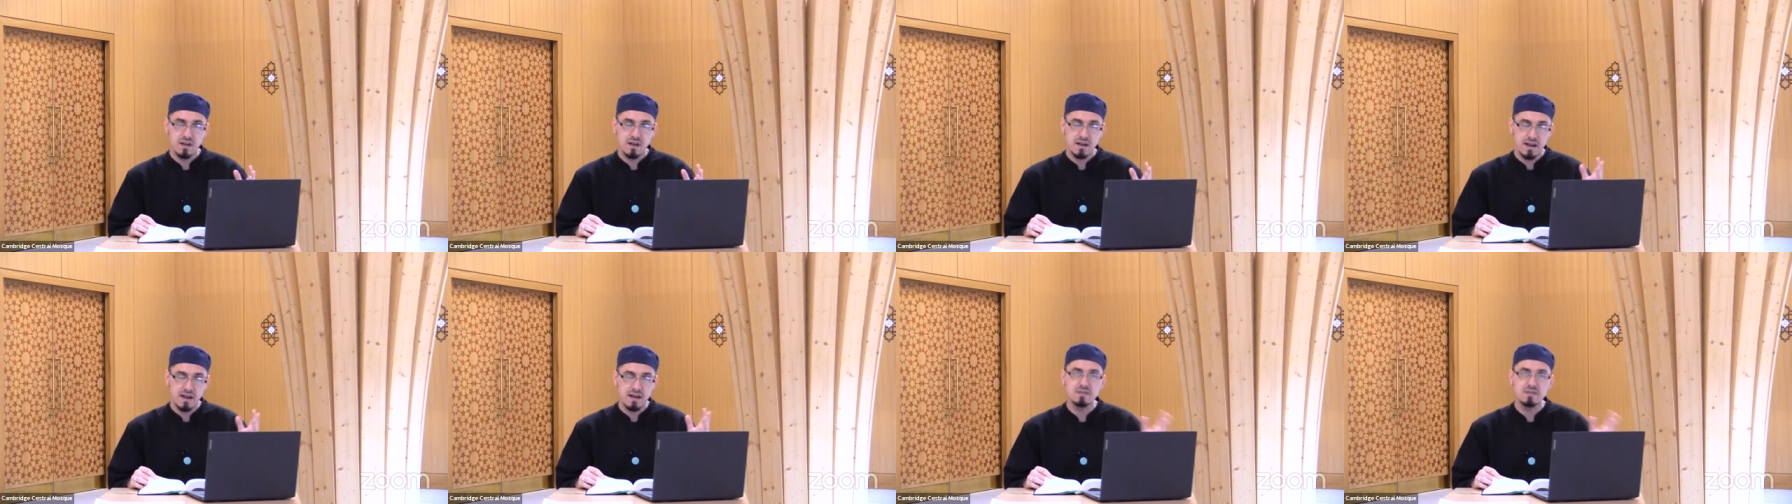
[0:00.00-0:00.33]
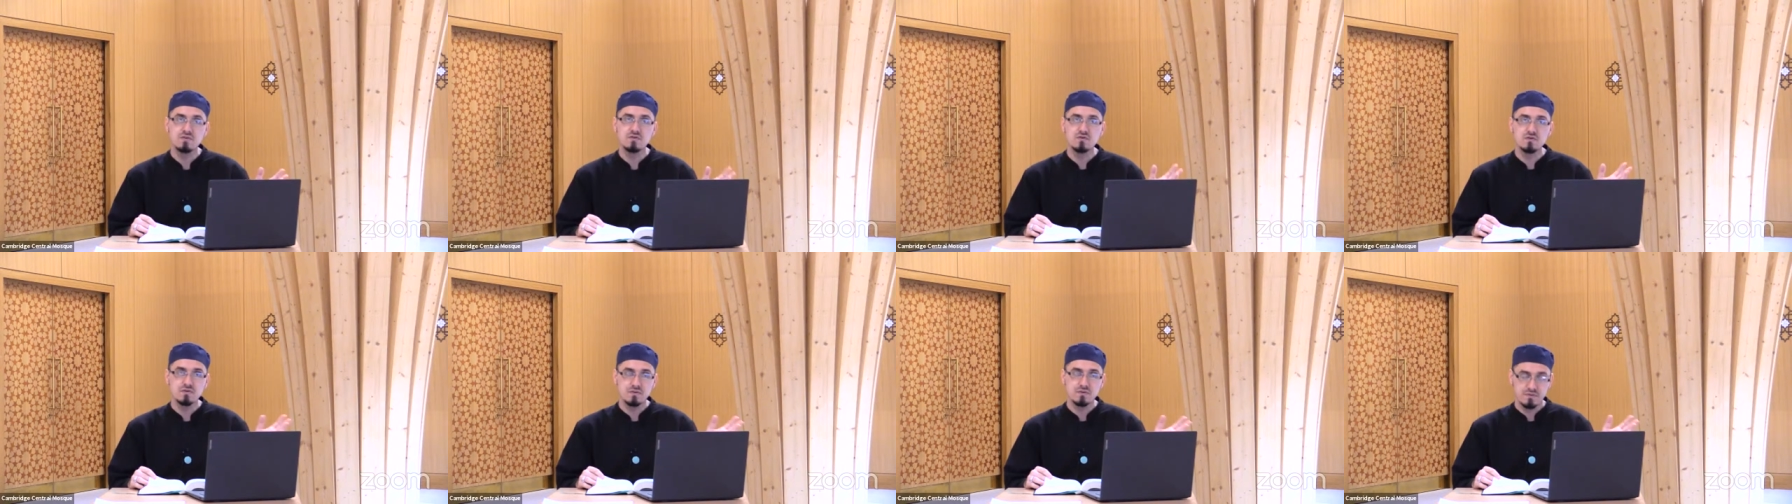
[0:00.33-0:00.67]

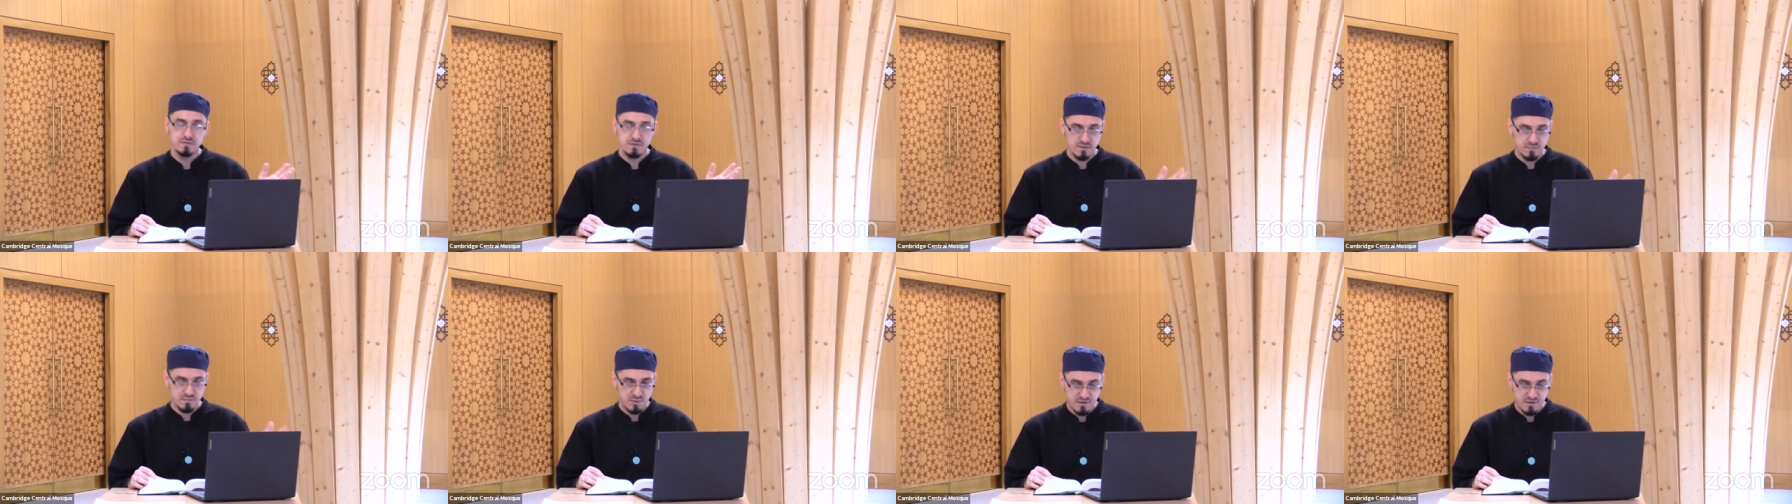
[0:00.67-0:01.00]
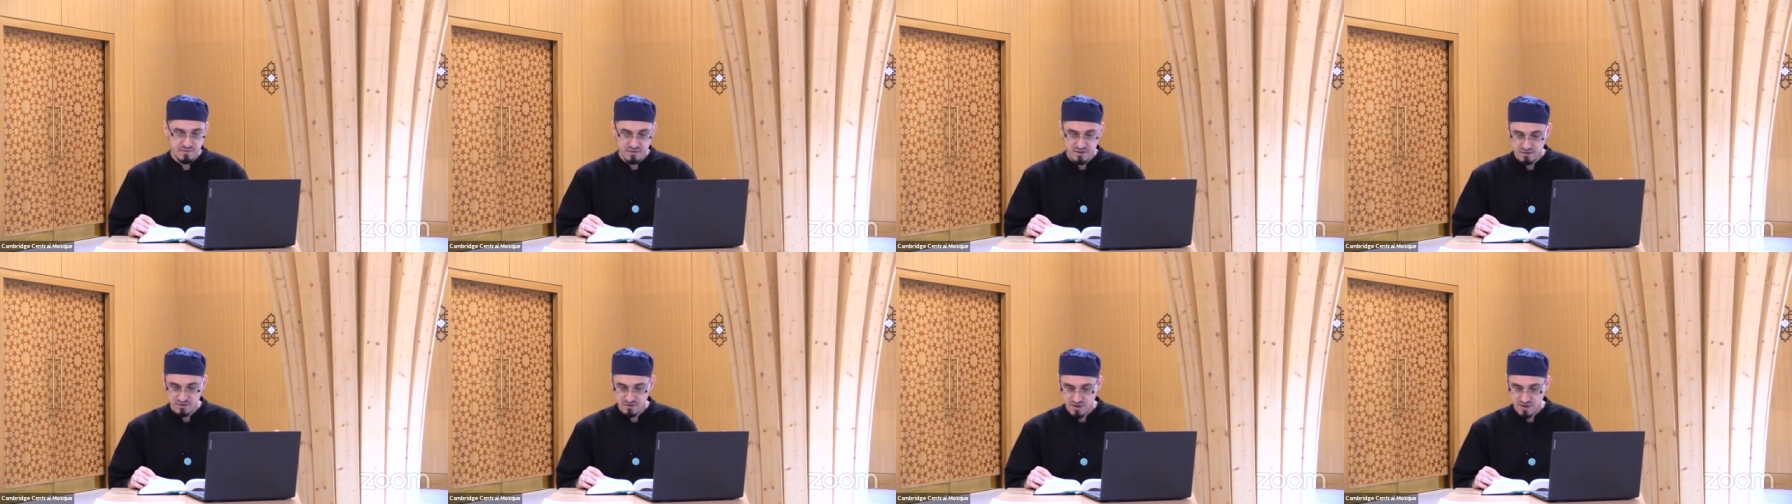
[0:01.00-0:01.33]
Al-Hajj, the
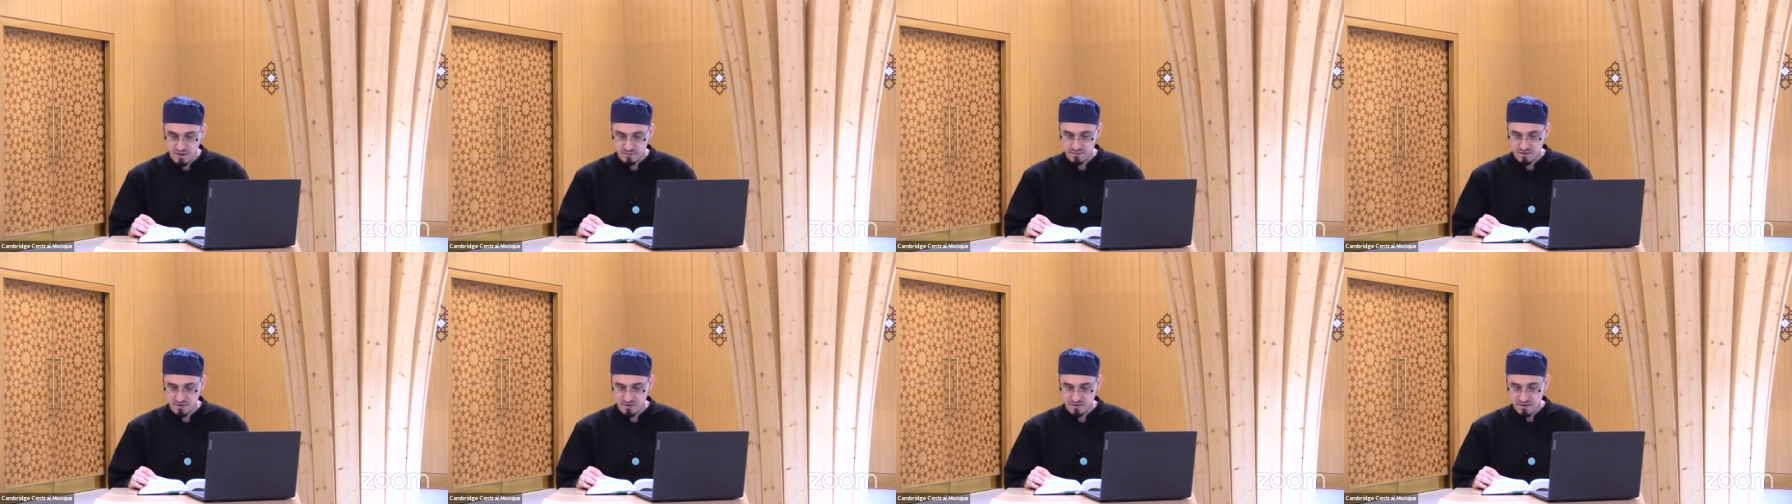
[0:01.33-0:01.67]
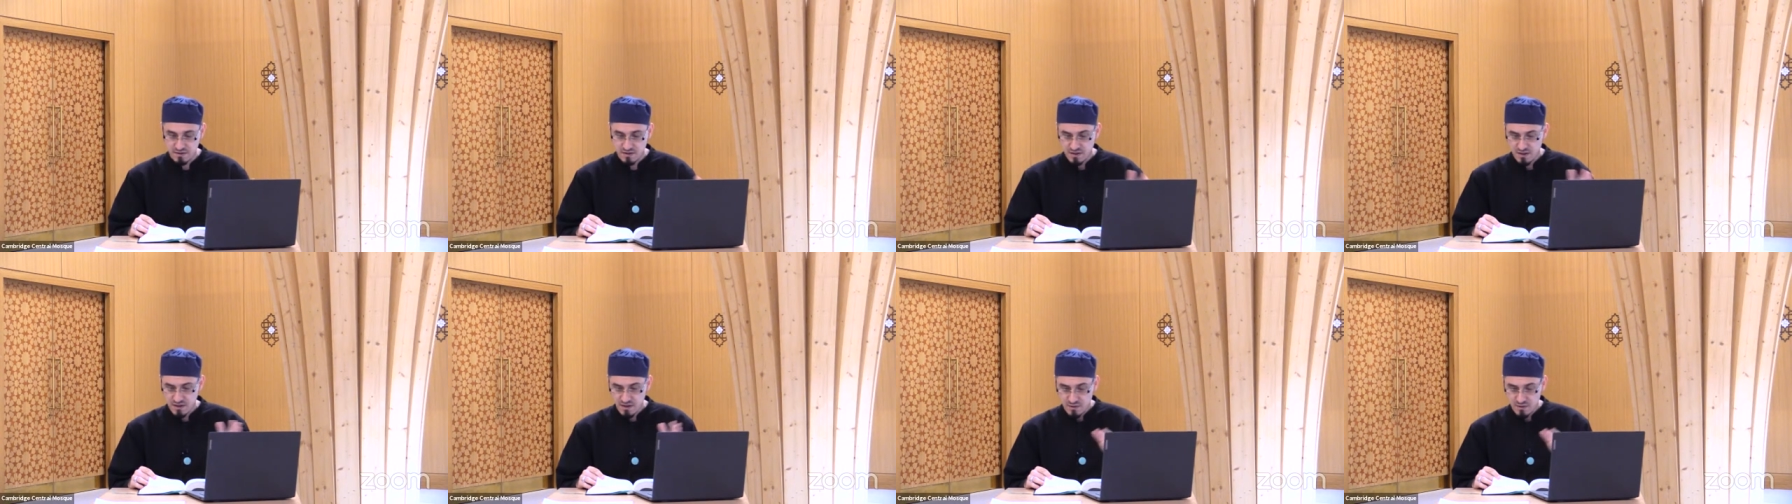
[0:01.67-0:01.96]
previous chapter.